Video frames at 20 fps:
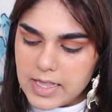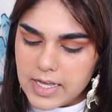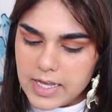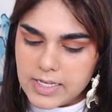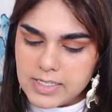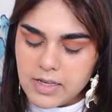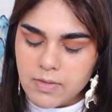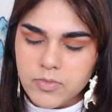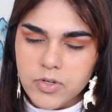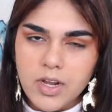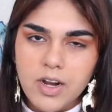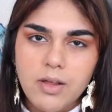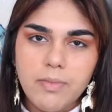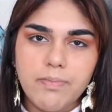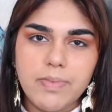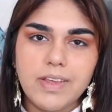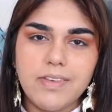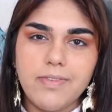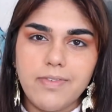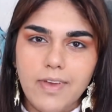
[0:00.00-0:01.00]
things. I'm trying to
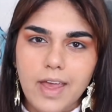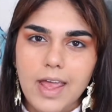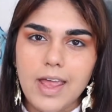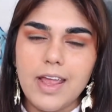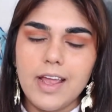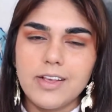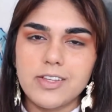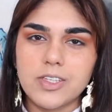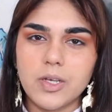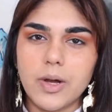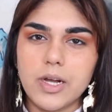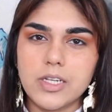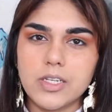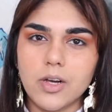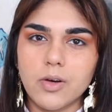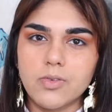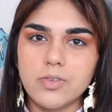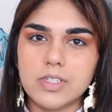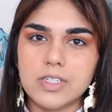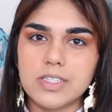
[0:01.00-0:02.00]
be vague so I
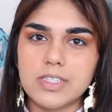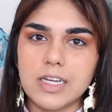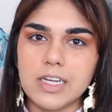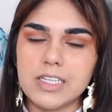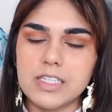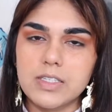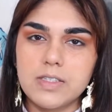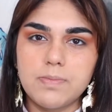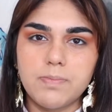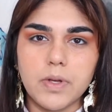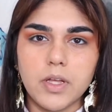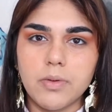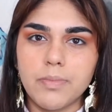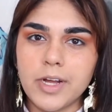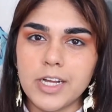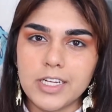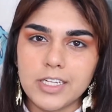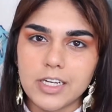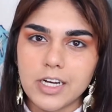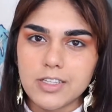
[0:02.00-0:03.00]
don't just like spill
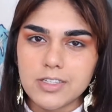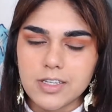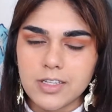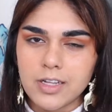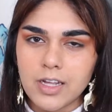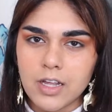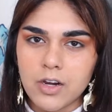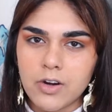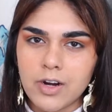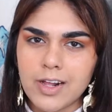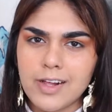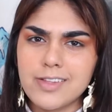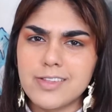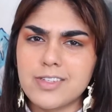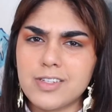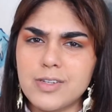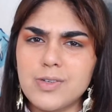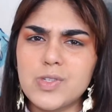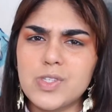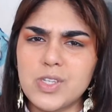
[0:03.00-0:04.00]
my guts on the internet.
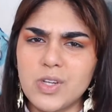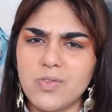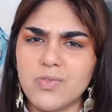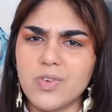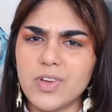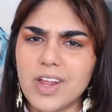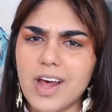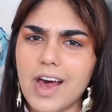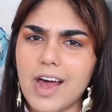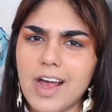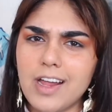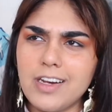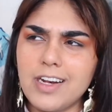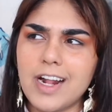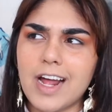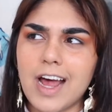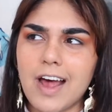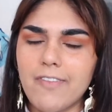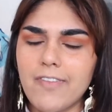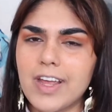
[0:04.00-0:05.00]
It's too soon for that. I need
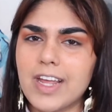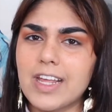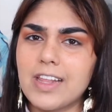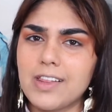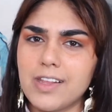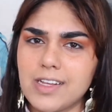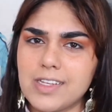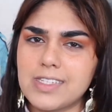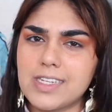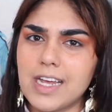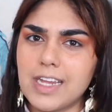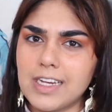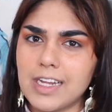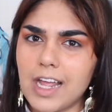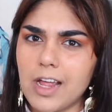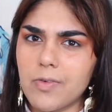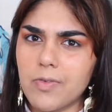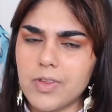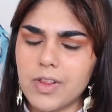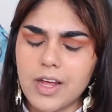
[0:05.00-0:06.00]
to have like at least
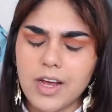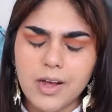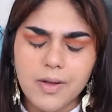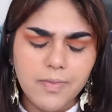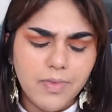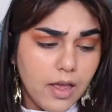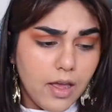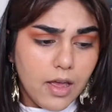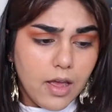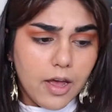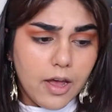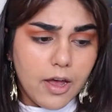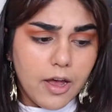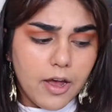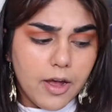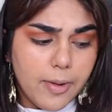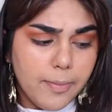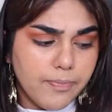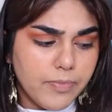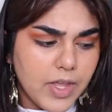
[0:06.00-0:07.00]
10K for that.
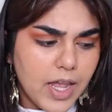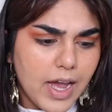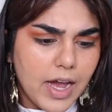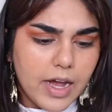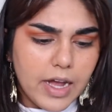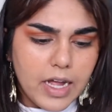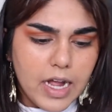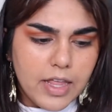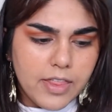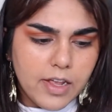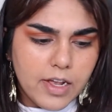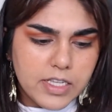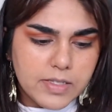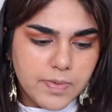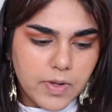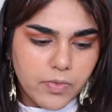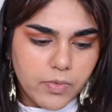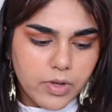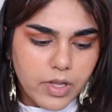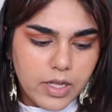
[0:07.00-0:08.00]
Yeah, I think it's
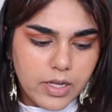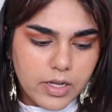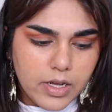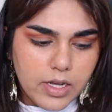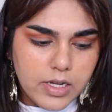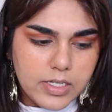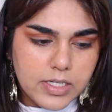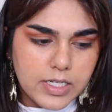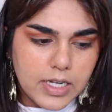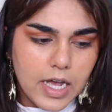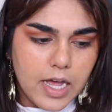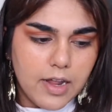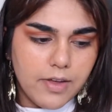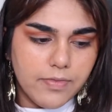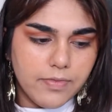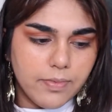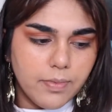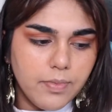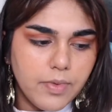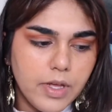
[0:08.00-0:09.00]
been really good to kind
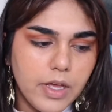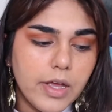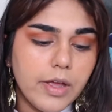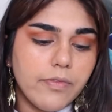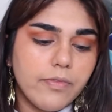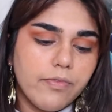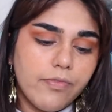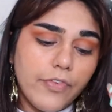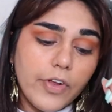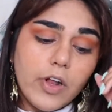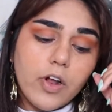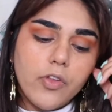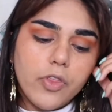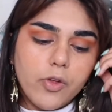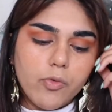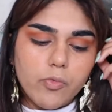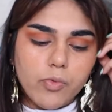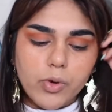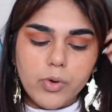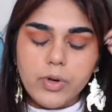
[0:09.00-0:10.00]
of figure out
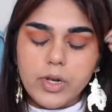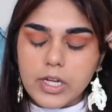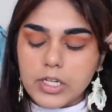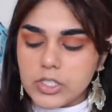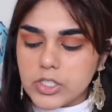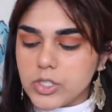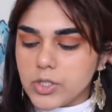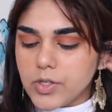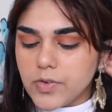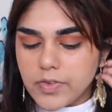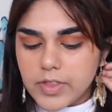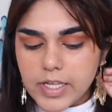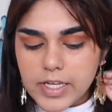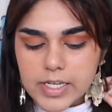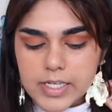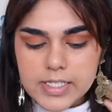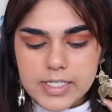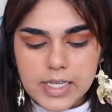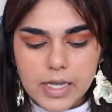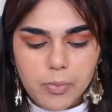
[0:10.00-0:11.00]
the root issue of
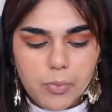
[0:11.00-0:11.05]
things,